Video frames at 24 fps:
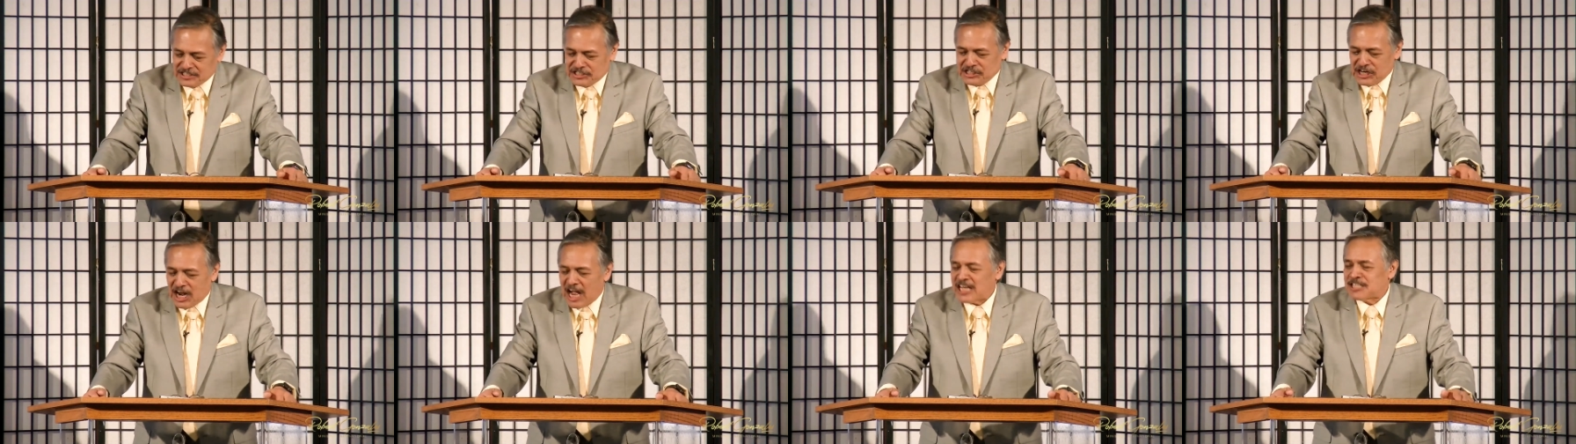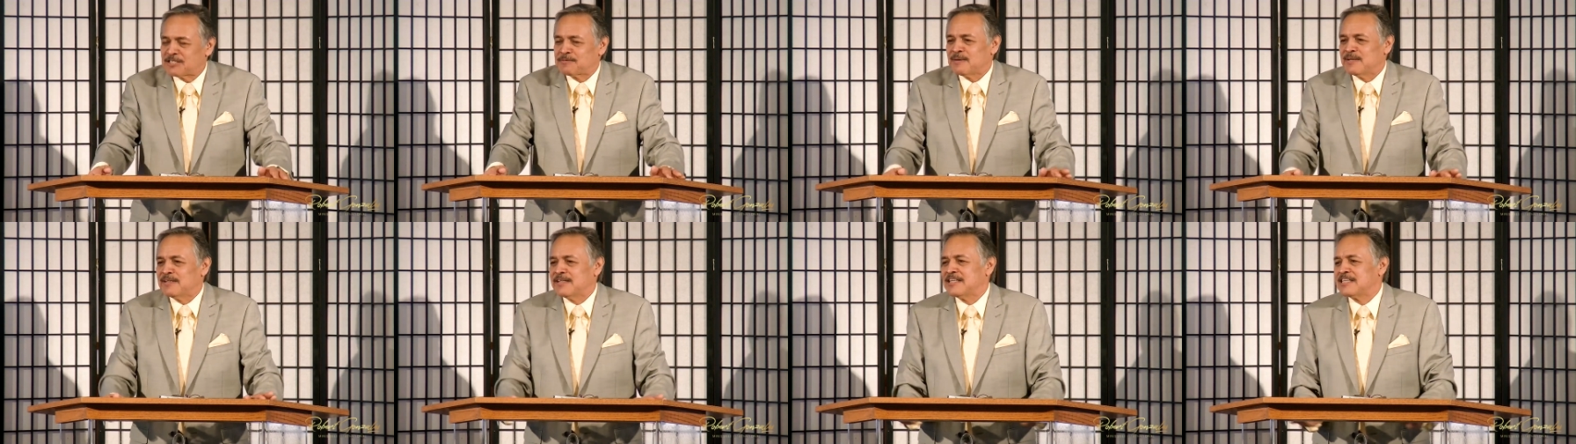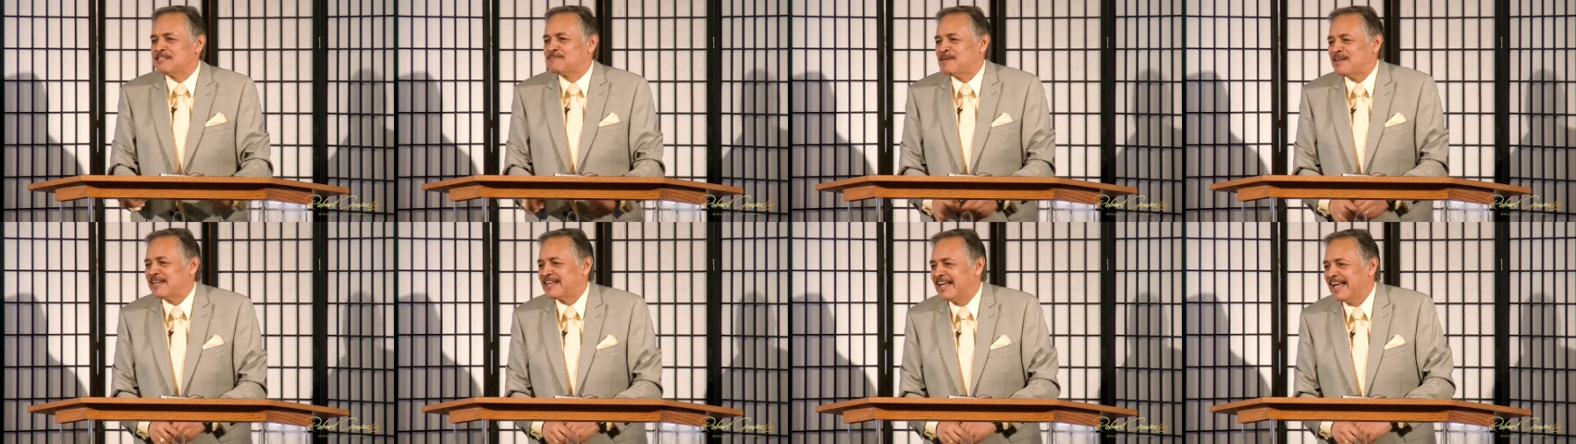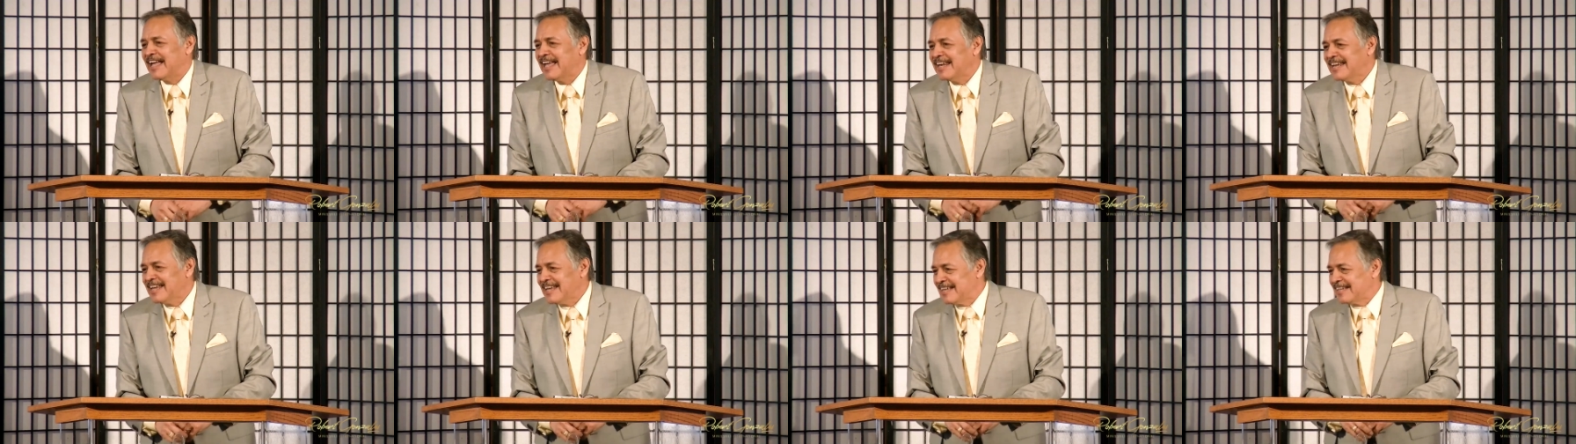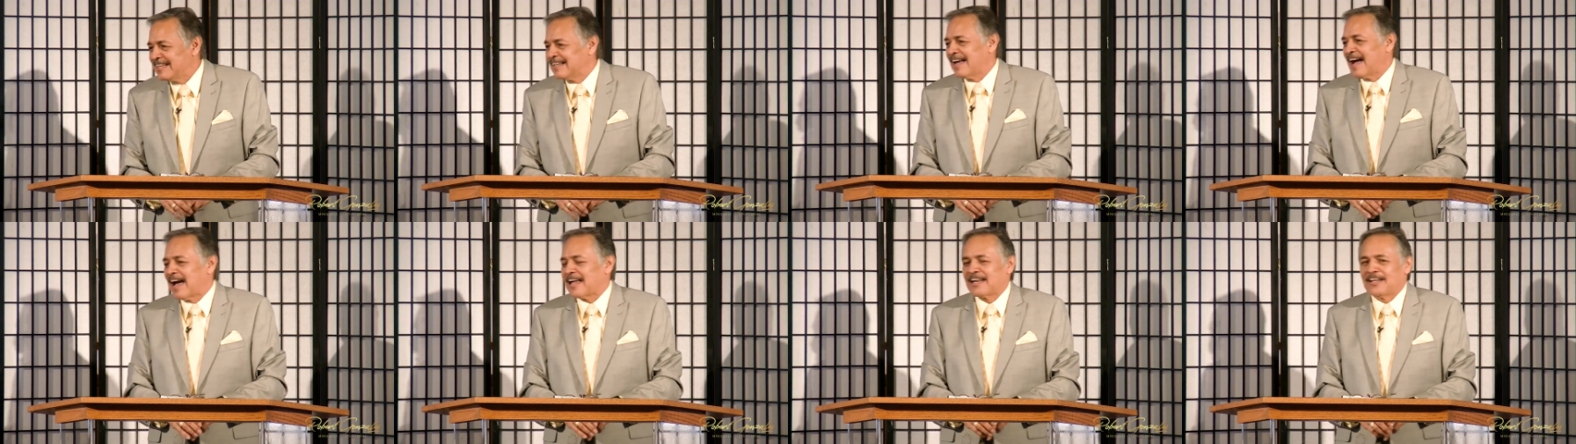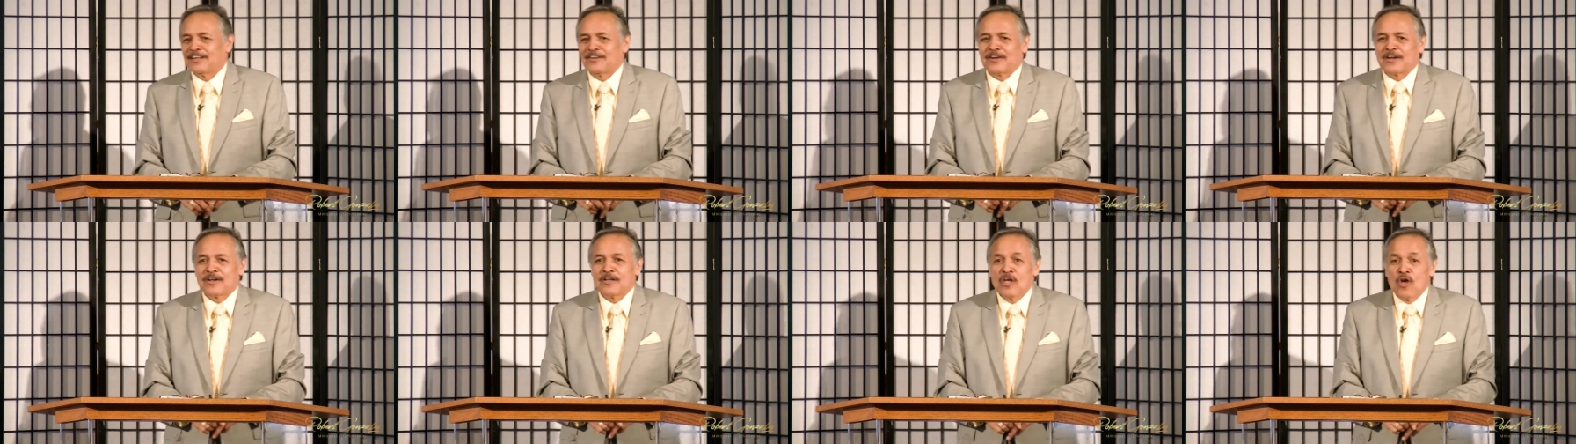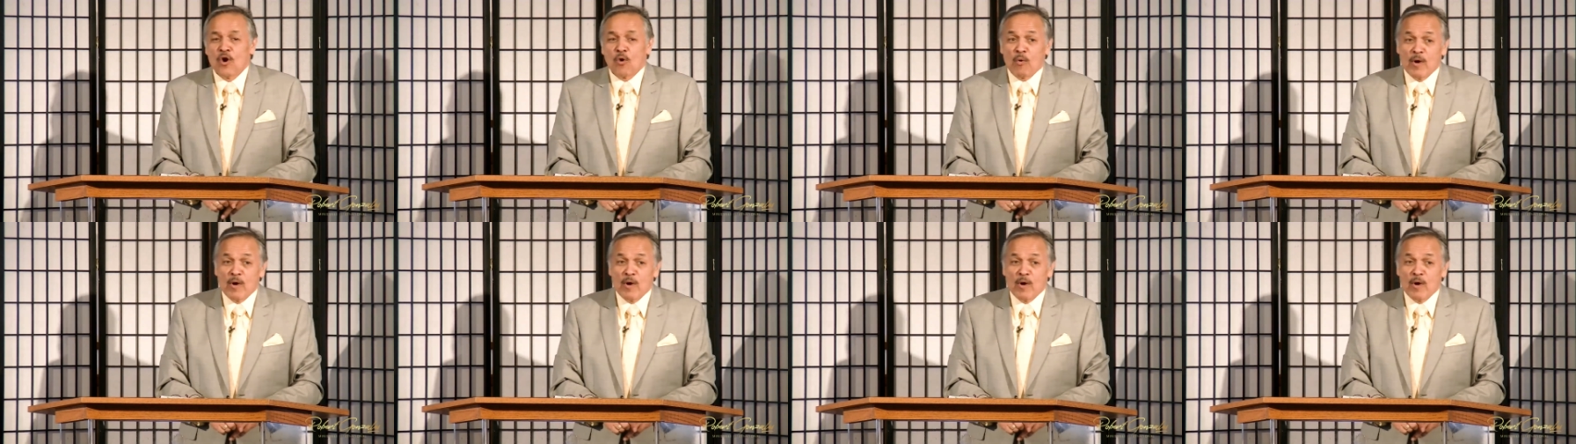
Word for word: Judgment is beginning. Hallelujah.